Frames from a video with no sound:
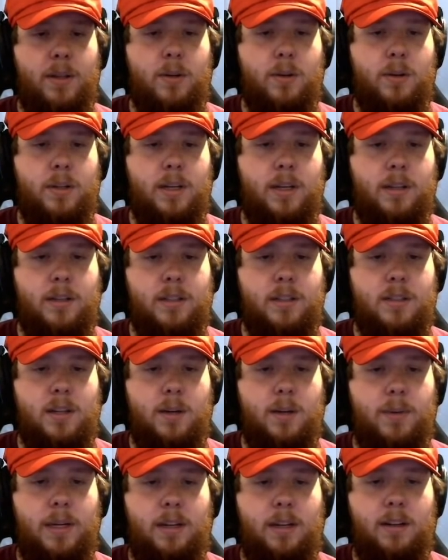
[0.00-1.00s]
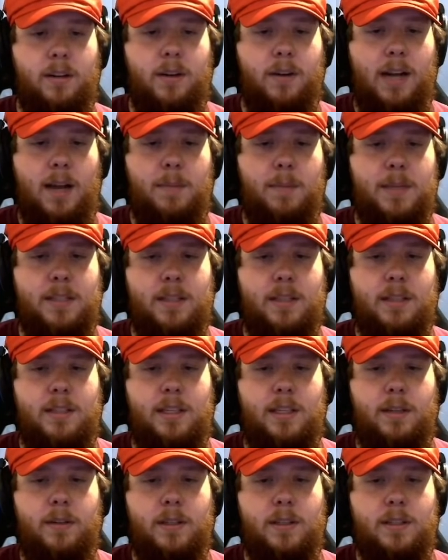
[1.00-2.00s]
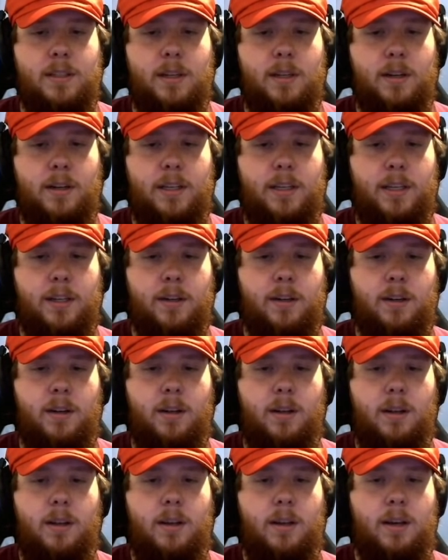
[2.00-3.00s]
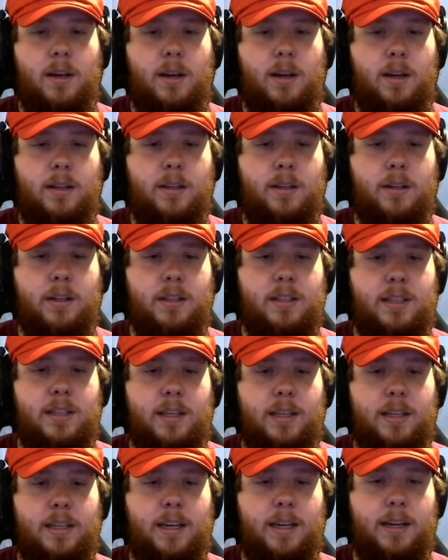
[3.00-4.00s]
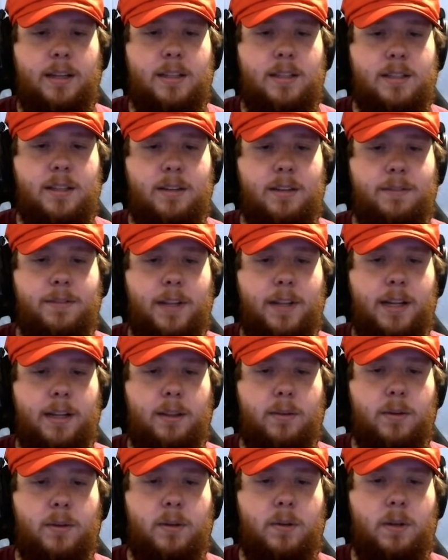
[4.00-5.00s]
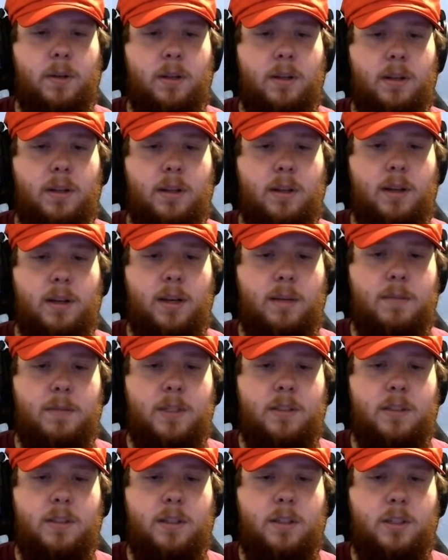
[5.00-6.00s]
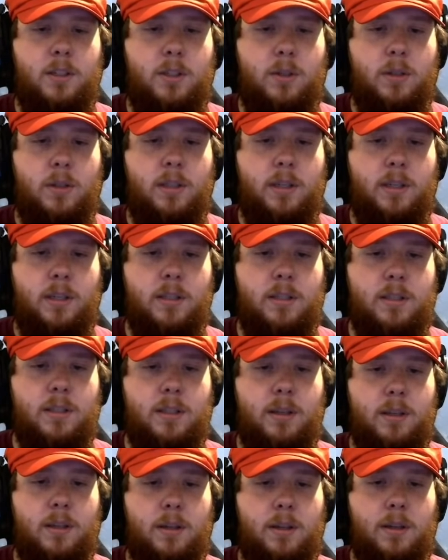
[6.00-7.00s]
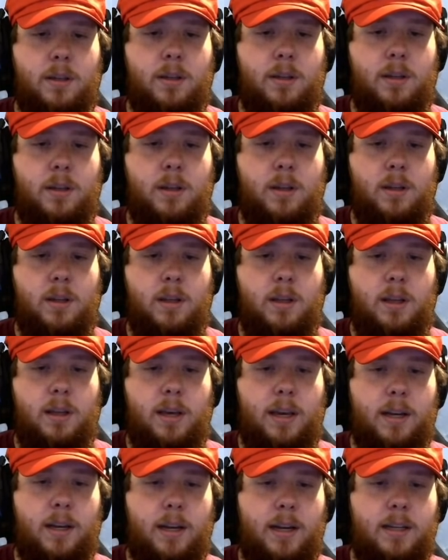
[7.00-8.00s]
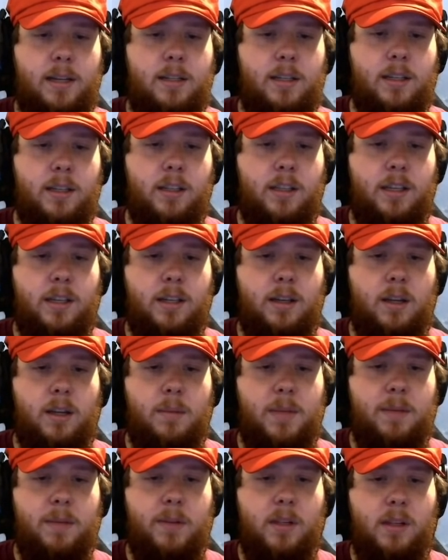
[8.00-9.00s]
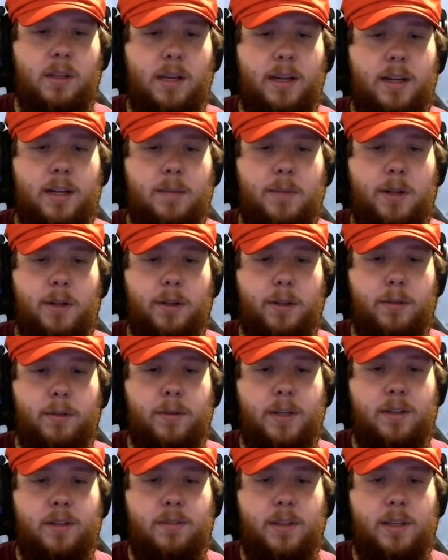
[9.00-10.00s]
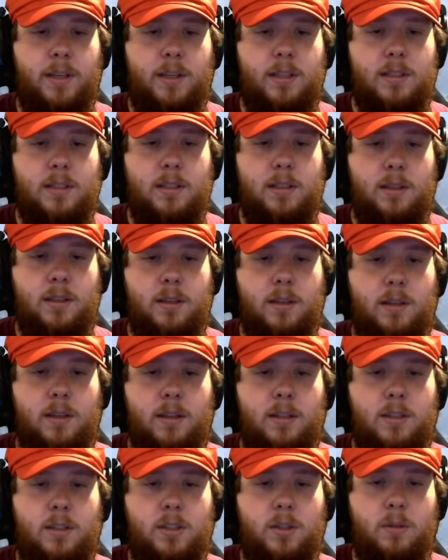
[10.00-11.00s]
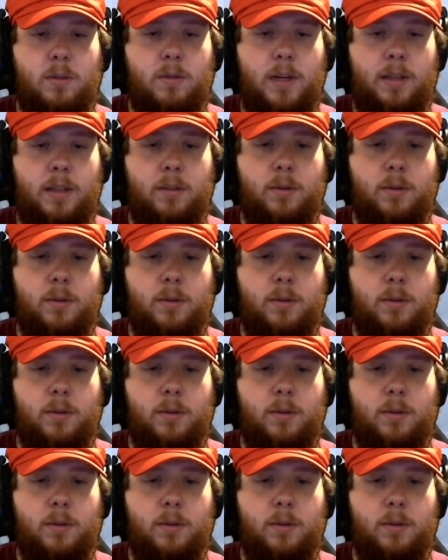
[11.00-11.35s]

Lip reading: the only other star we need to grab is the secret star here. You're gonna see again, instead of flying through, I'm just gonna shoot these. And ideally, I'll be able to line up all three of these and shoot right